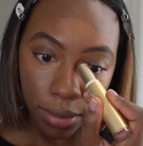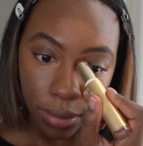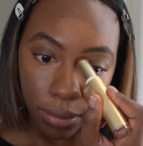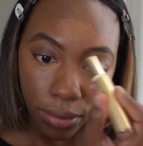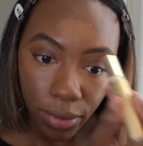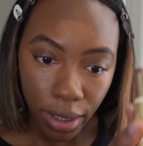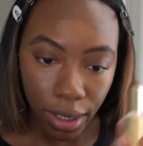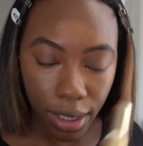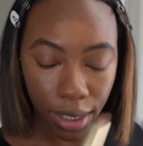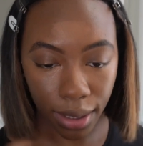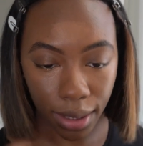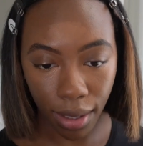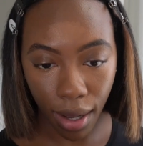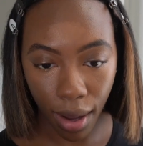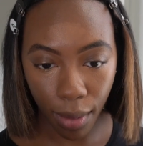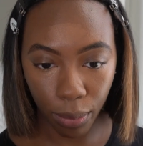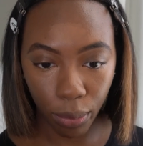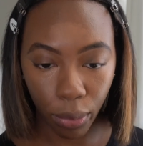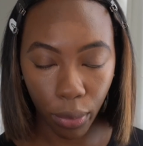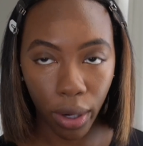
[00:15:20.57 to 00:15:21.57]
with this
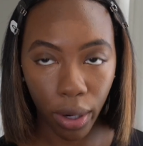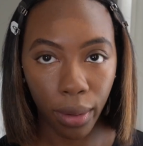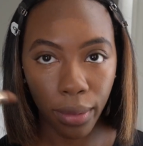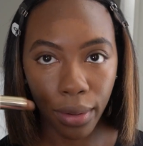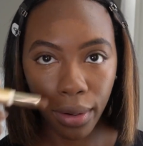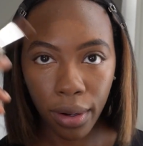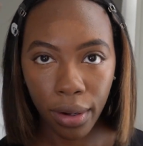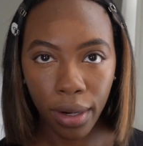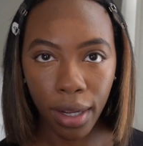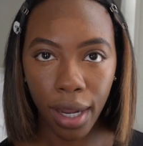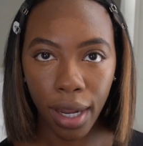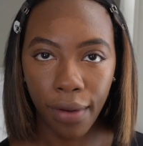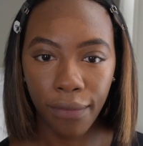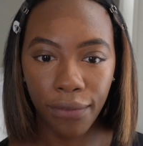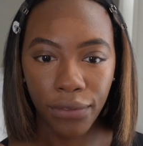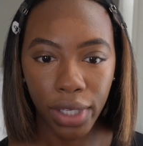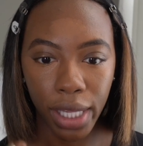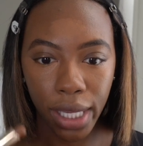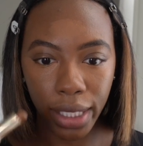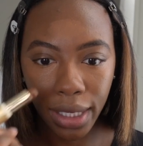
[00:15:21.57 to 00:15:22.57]
upward kind of
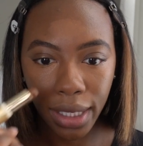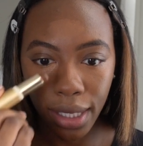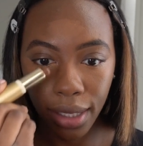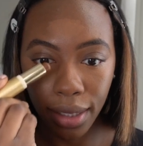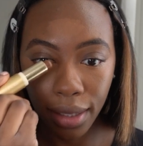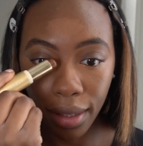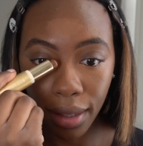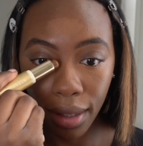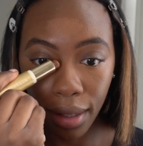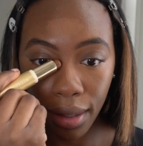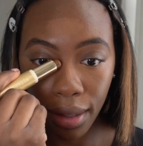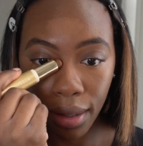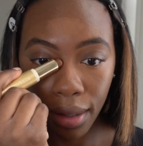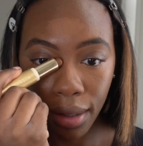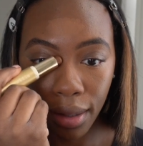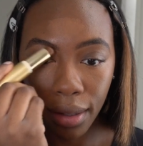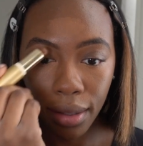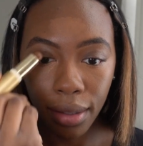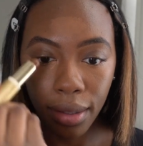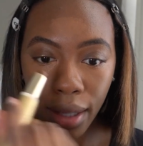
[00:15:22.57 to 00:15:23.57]
flick into
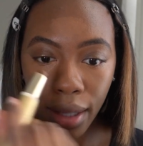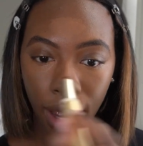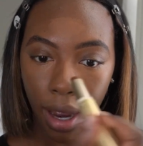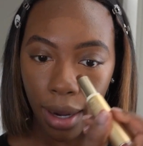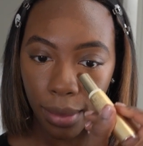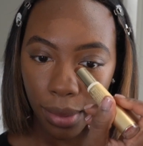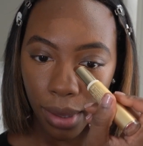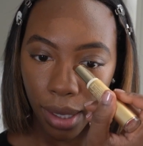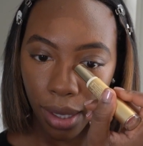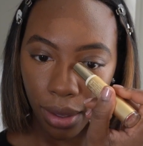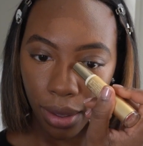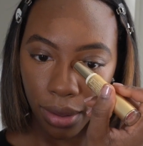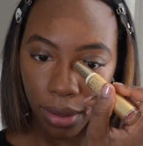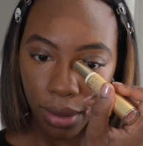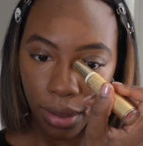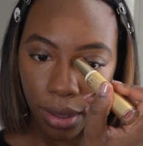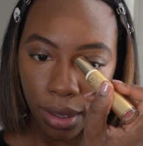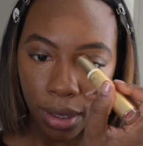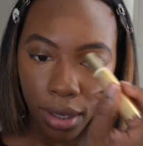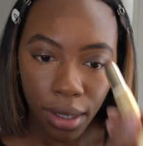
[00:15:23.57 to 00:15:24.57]
the eyebrow,
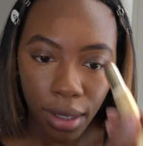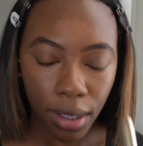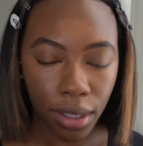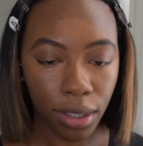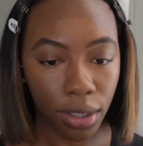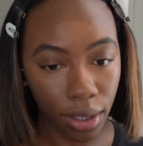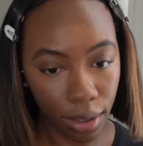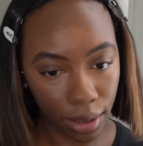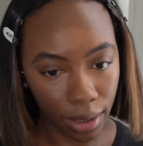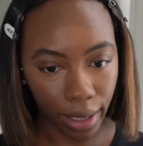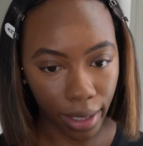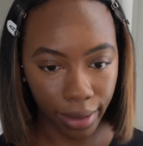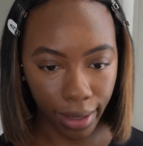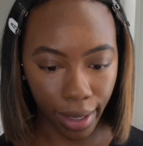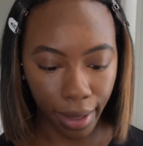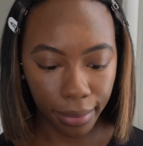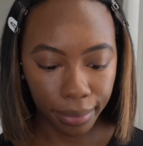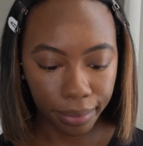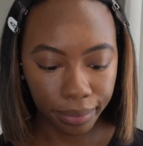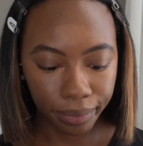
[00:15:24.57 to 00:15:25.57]
just like that.